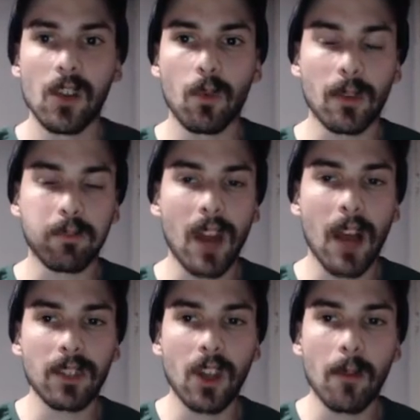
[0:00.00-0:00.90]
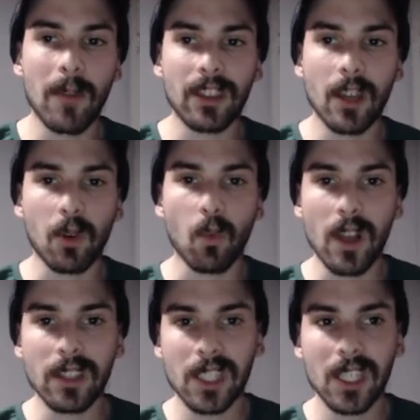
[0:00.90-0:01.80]
would have probably all been number
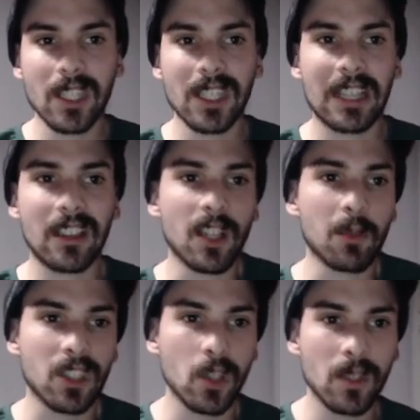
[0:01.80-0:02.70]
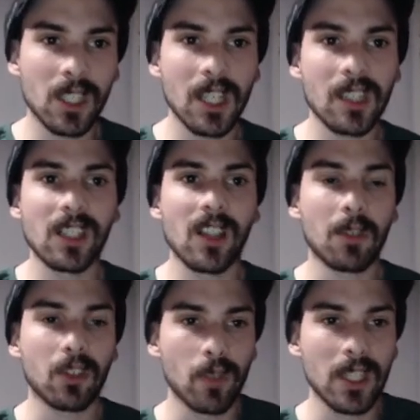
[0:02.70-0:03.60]
one seeds, and then the number two seeds, the
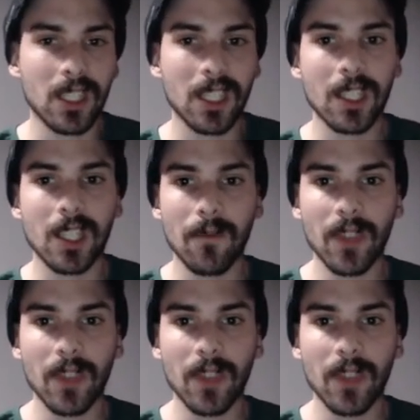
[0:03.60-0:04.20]
number three seeds,